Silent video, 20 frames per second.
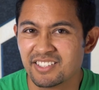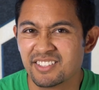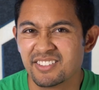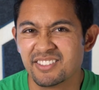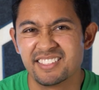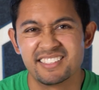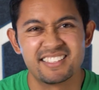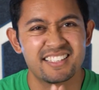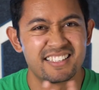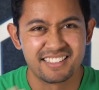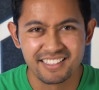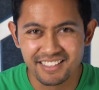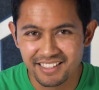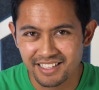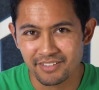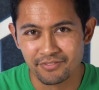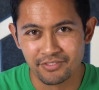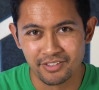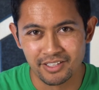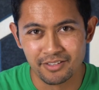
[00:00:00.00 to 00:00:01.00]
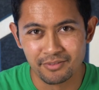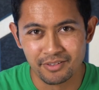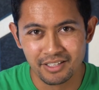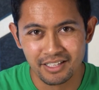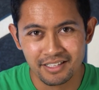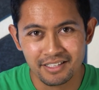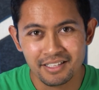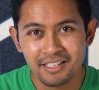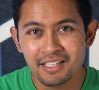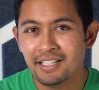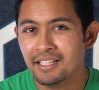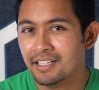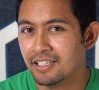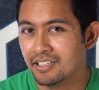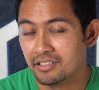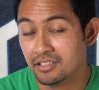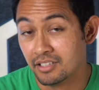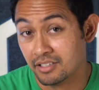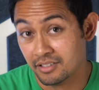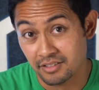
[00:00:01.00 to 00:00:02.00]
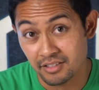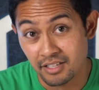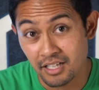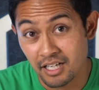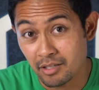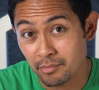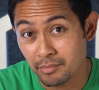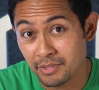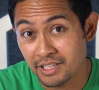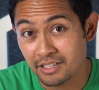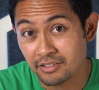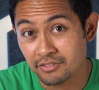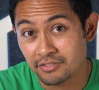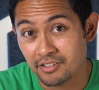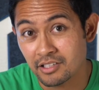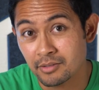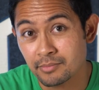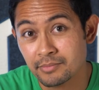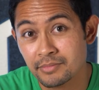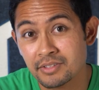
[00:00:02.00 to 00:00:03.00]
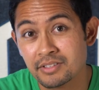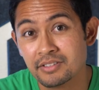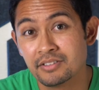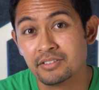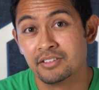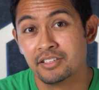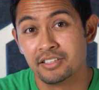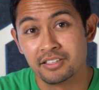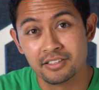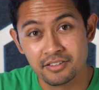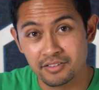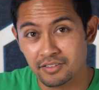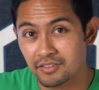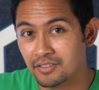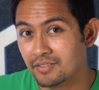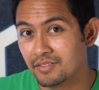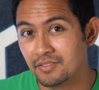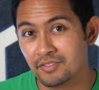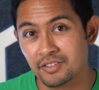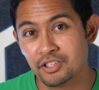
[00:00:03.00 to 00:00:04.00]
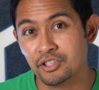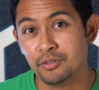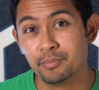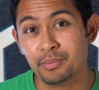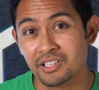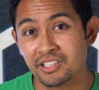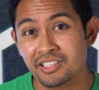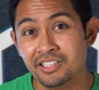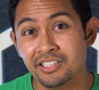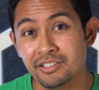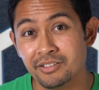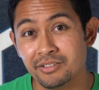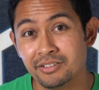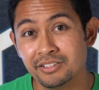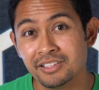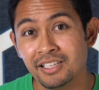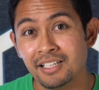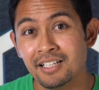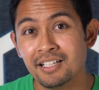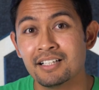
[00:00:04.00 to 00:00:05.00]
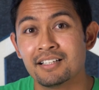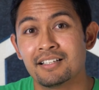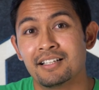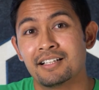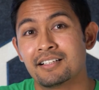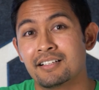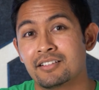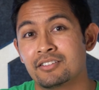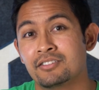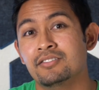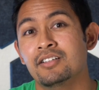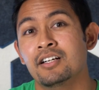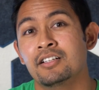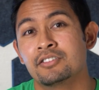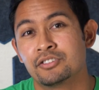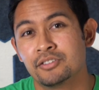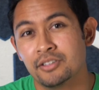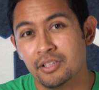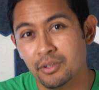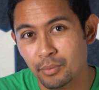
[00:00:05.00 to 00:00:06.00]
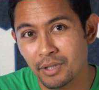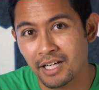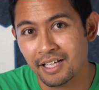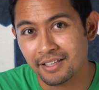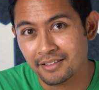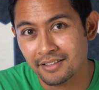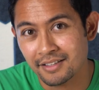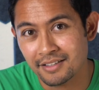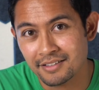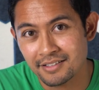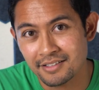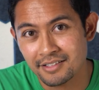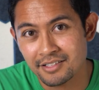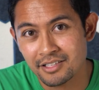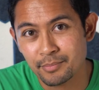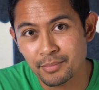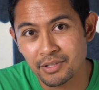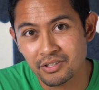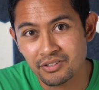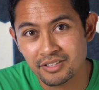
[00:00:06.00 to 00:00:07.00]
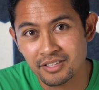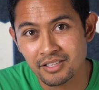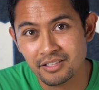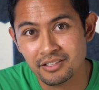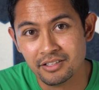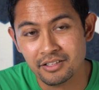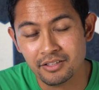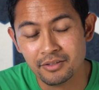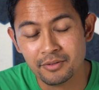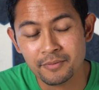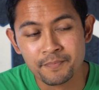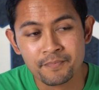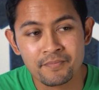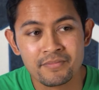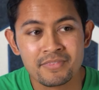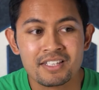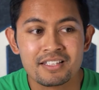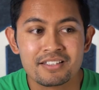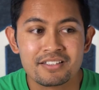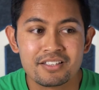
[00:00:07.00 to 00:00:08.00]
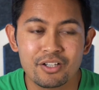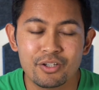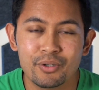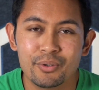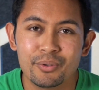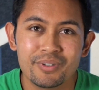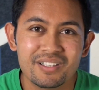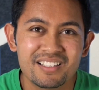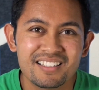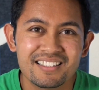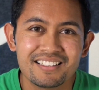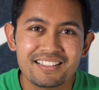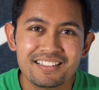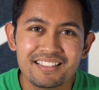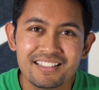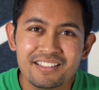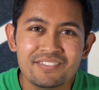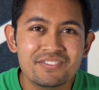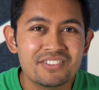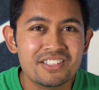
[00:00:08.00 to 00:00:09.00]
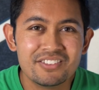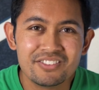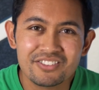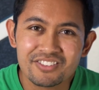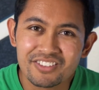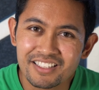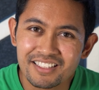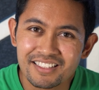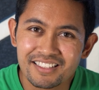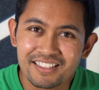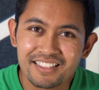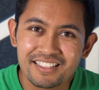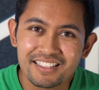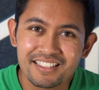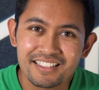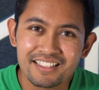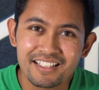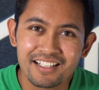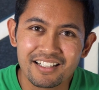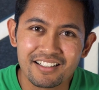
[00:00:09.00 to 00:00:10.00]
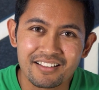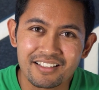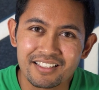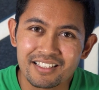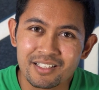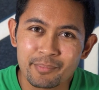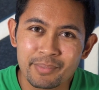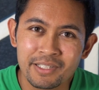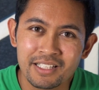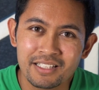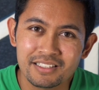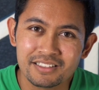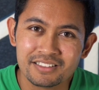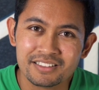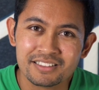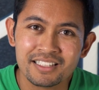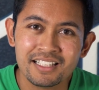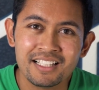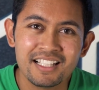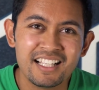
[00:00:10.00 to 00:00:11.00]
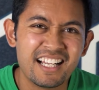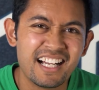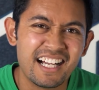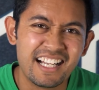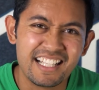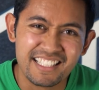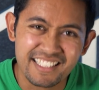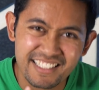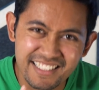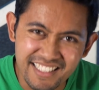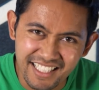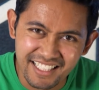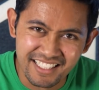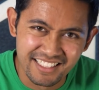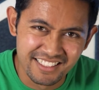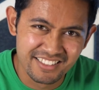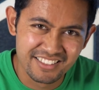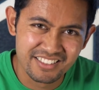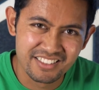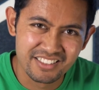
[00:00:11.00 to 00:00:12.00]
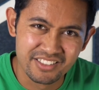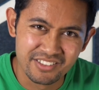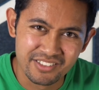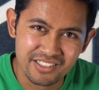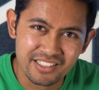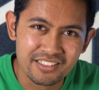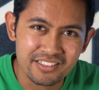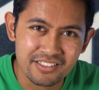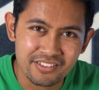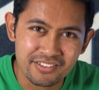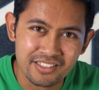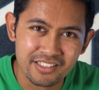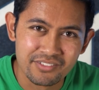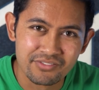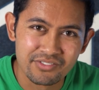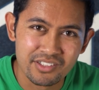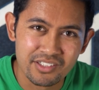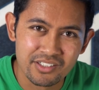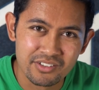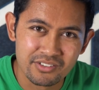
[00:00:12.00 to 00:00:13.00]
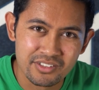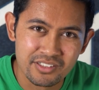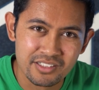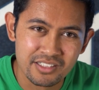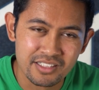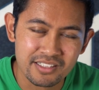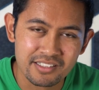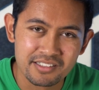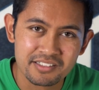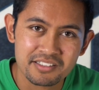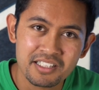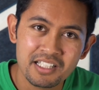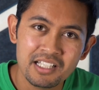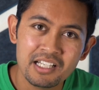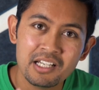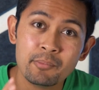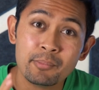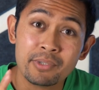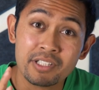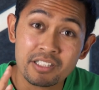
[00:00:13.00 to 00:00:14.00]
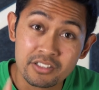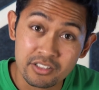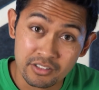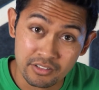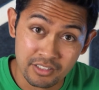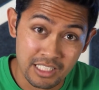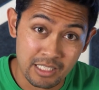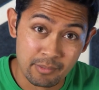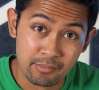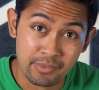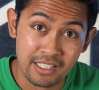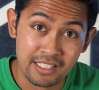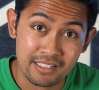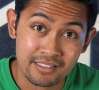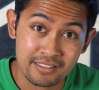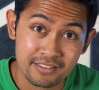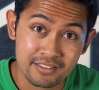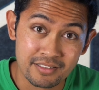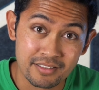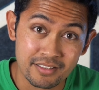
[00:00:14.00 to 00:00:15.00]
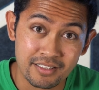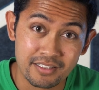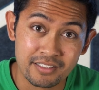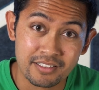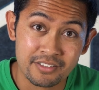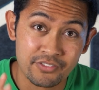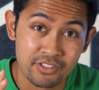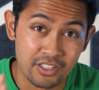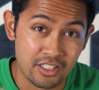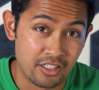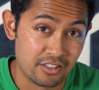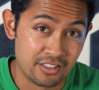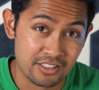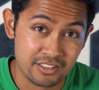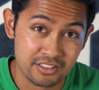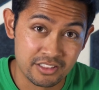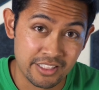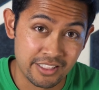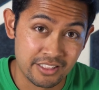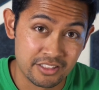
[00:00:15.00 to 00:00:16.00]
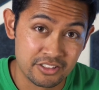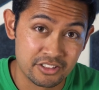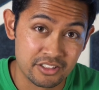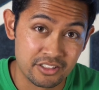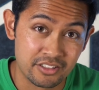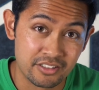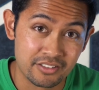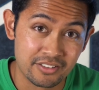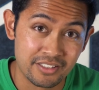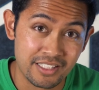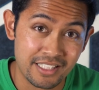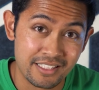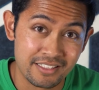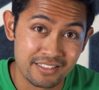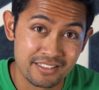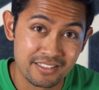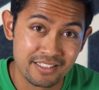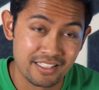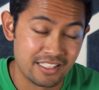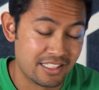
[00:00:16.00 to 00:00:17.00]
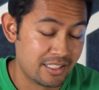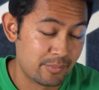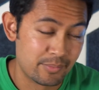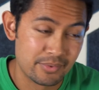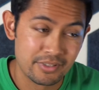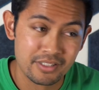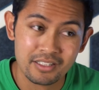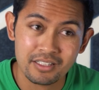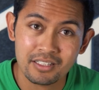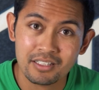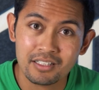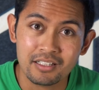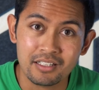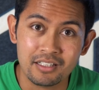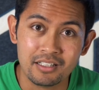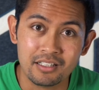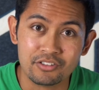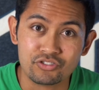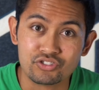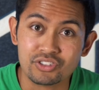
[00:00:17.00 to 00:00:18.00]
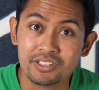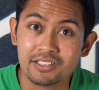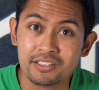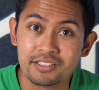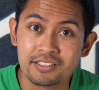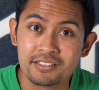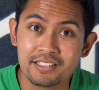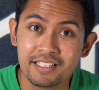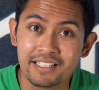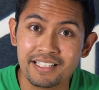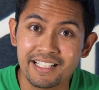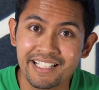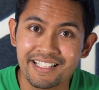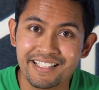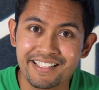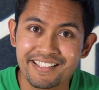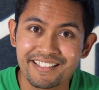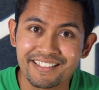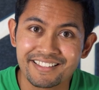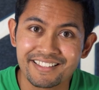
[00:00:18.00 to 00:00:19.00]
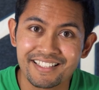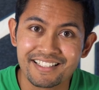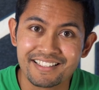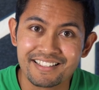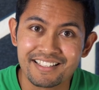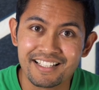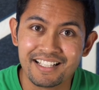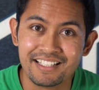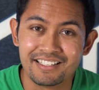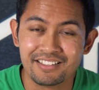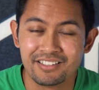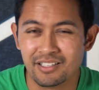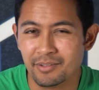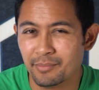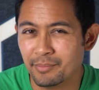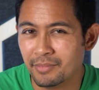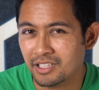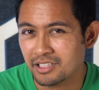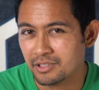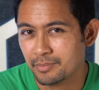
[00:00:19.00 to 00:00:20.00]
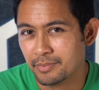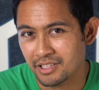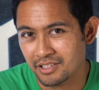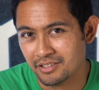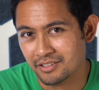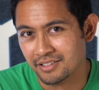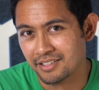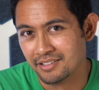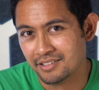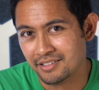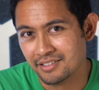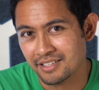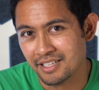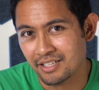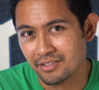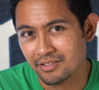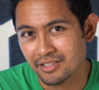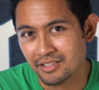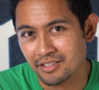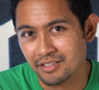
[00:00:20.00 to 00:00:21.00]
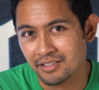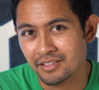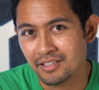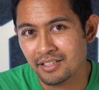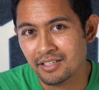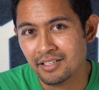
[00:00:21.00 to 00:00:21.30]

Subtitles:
So it doesn't get very wide. It does not make rooms look super huge like a true wide lens is supposed to do. So if you really are in a pinch, I guess you could use it for those things, but do not buy this lens for architecture, landscape, real estate, anything like that. There are much better lenses out there.